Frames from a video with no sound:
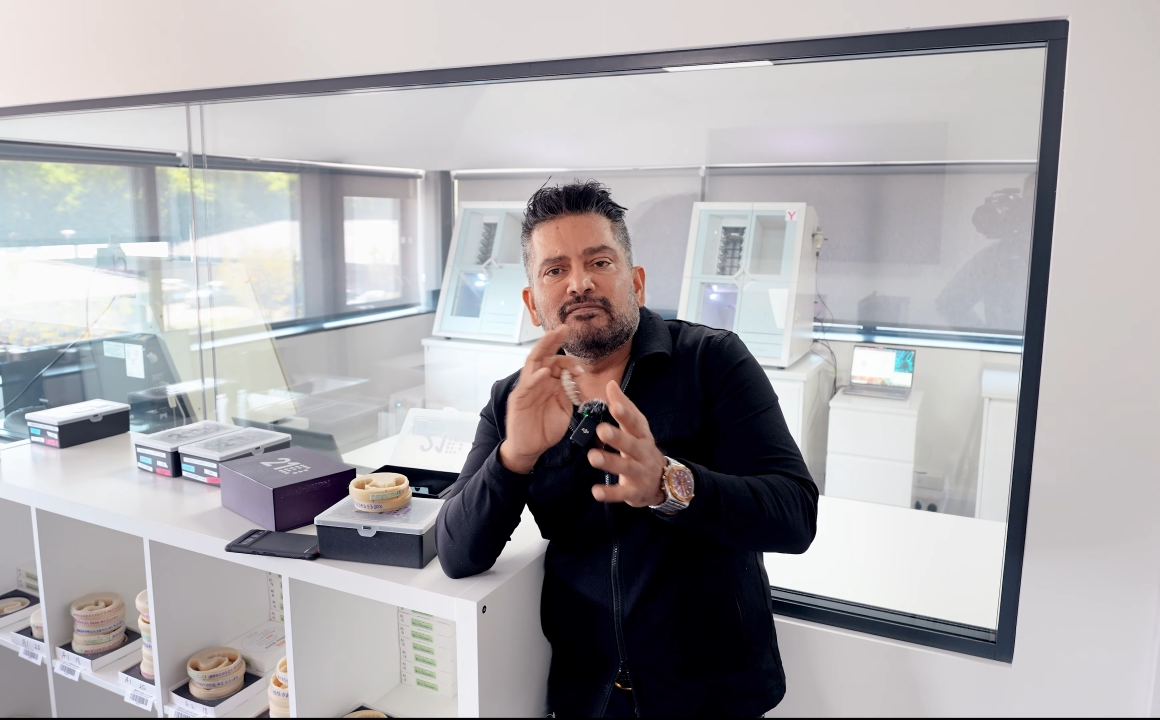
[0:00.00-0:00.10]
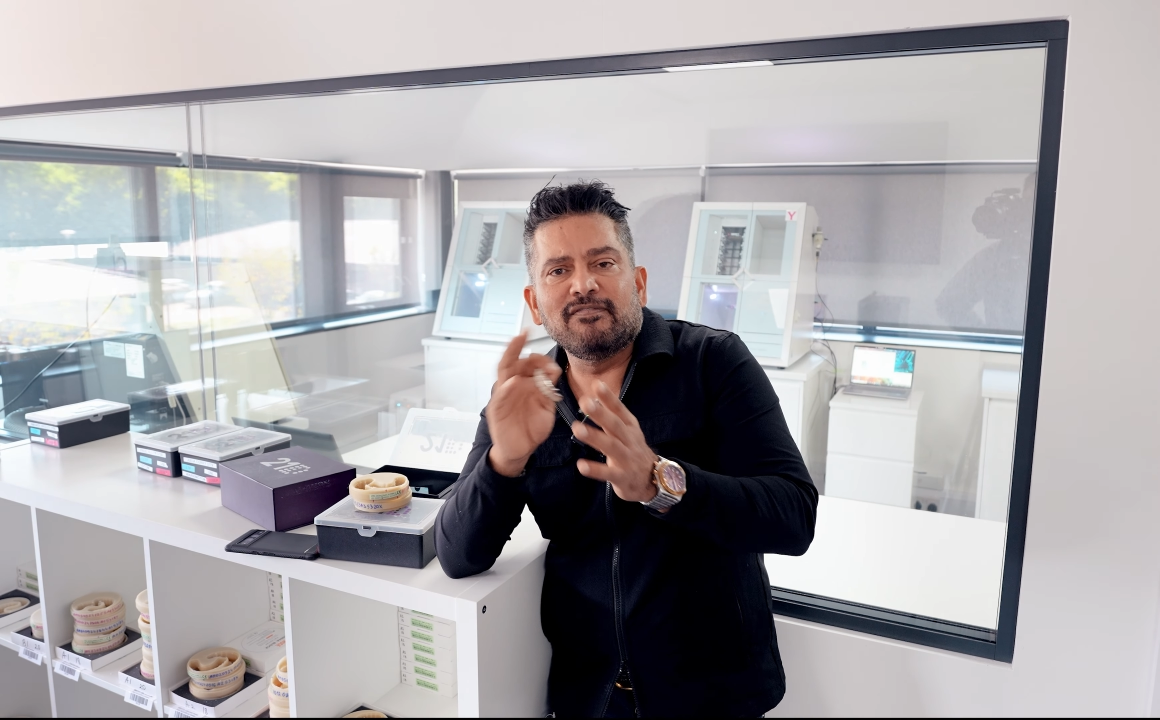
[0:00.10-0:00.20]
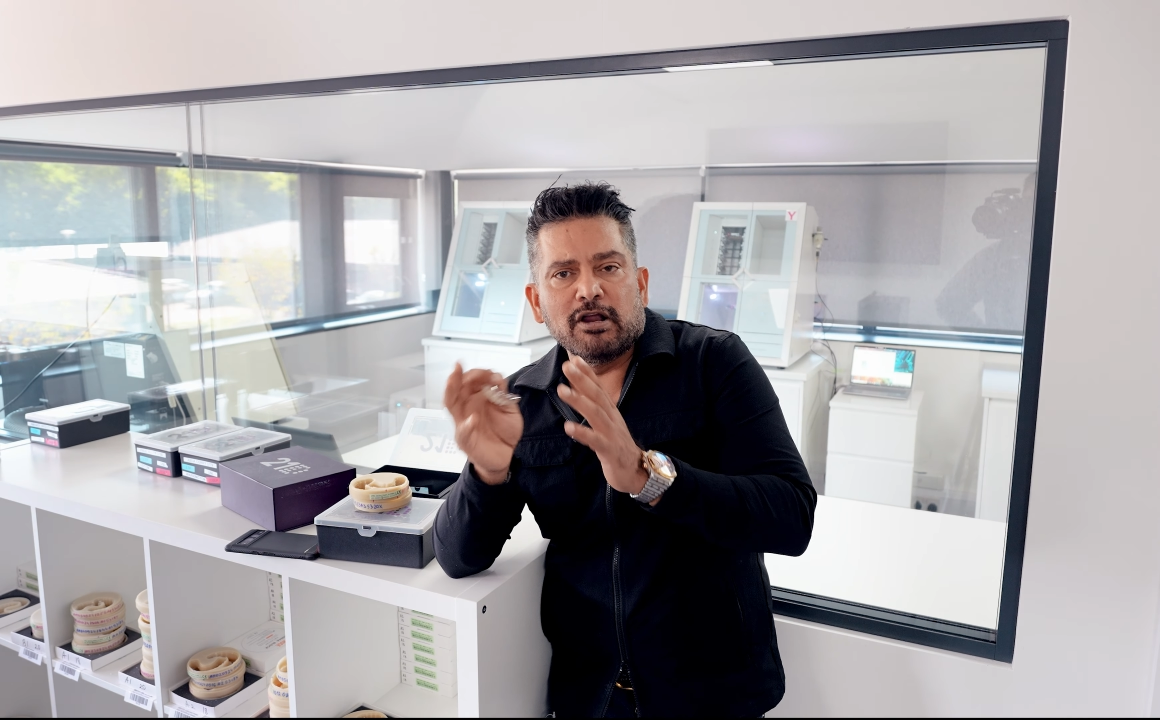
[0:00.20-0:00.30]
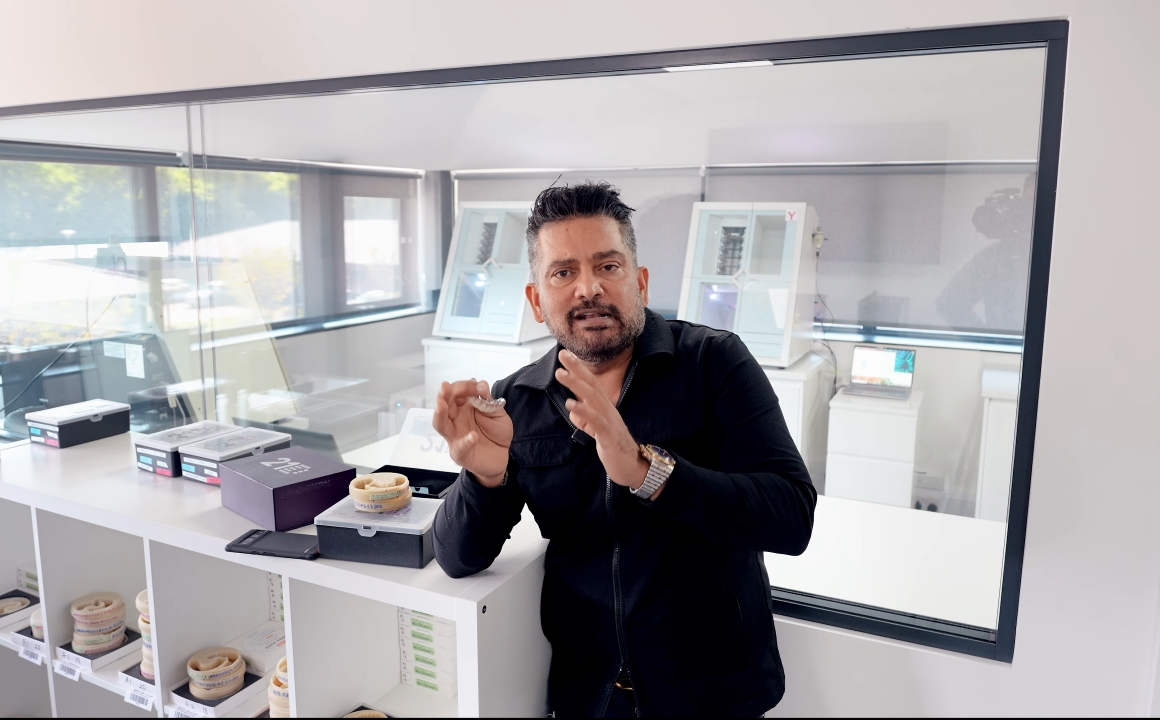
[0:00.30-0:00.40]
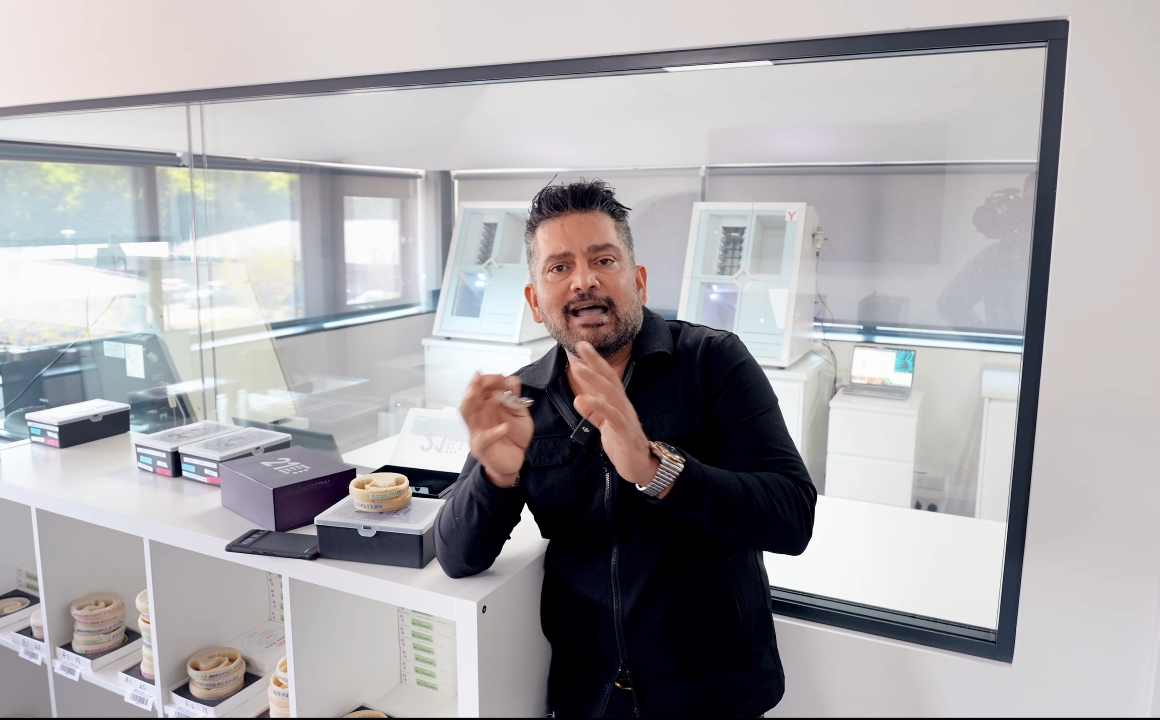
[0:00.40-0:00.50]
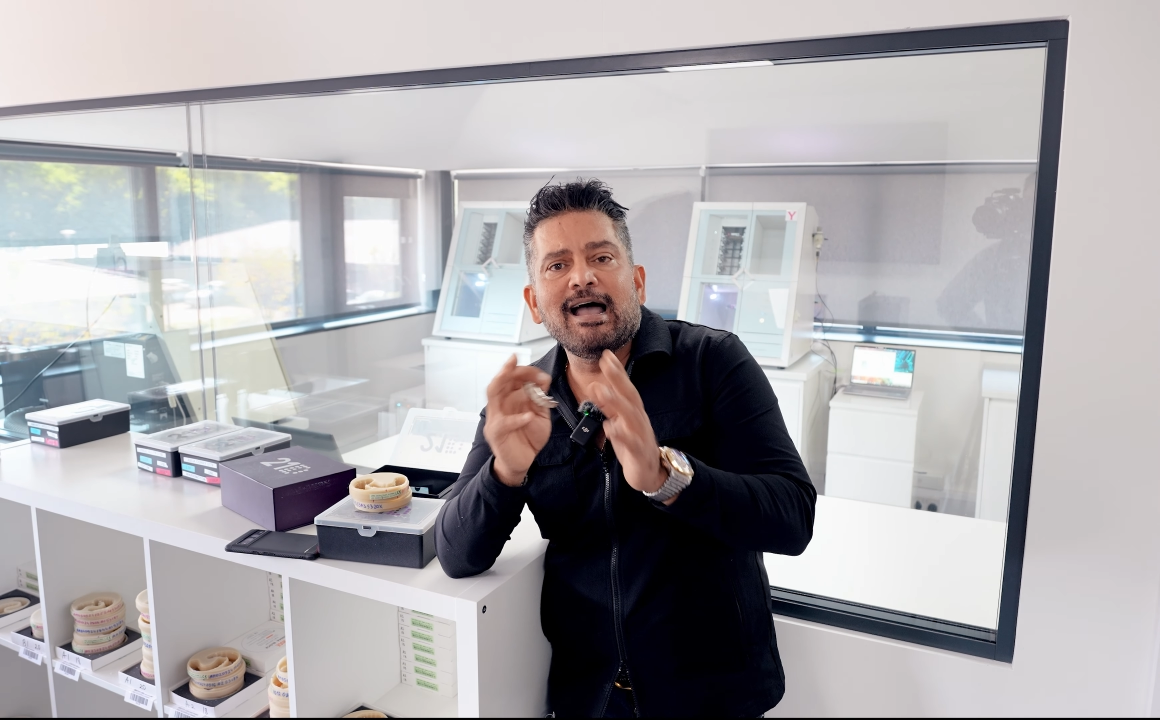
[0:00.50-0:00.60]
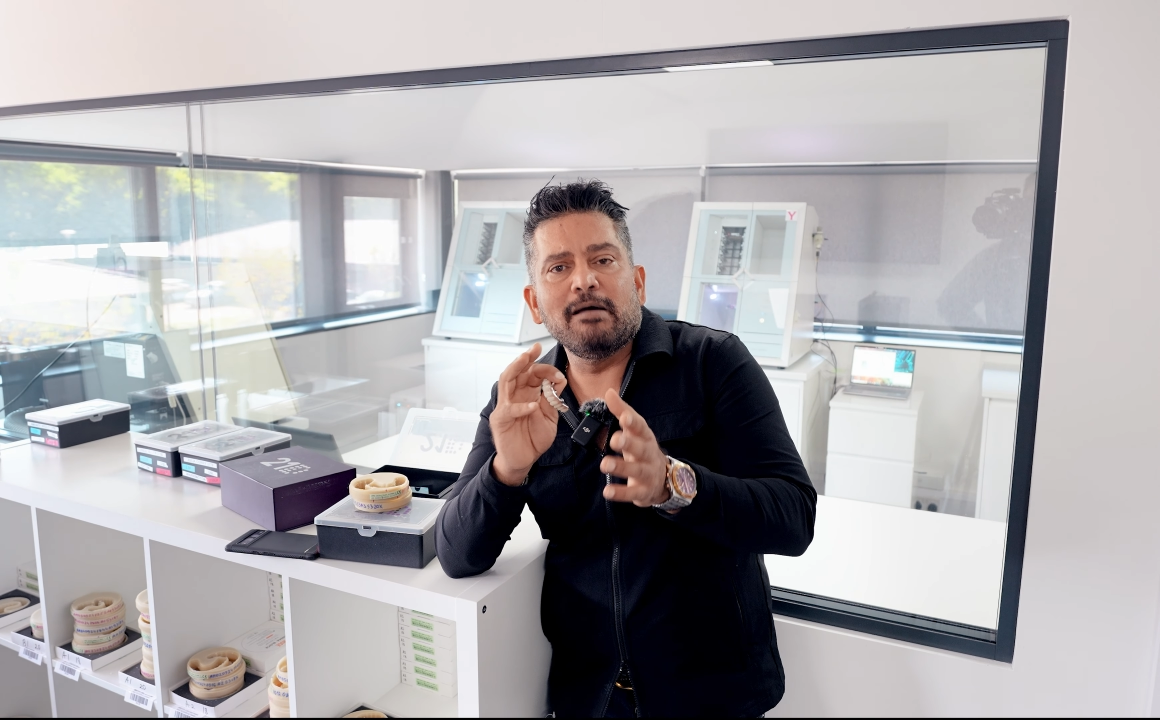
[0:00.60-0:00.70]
to find that